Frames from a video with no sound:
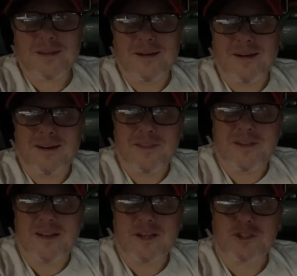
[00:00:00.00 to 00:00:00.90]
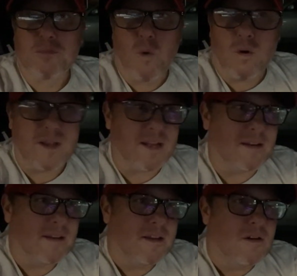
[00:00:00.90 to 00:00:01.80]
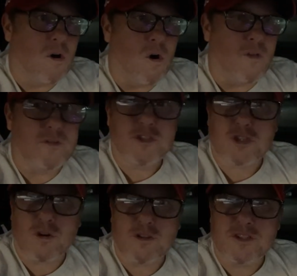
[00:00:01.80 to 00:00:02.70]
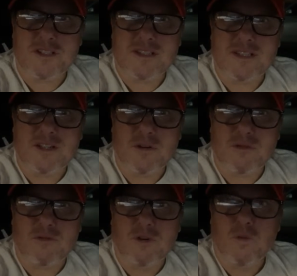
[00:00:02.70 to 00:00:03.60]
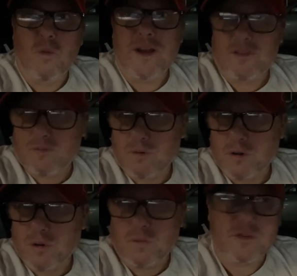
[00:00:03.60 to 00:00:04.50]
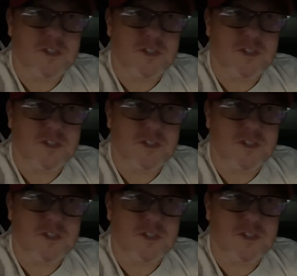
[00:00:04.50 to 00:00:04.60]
the next morning, all those charges that didn't go through went through.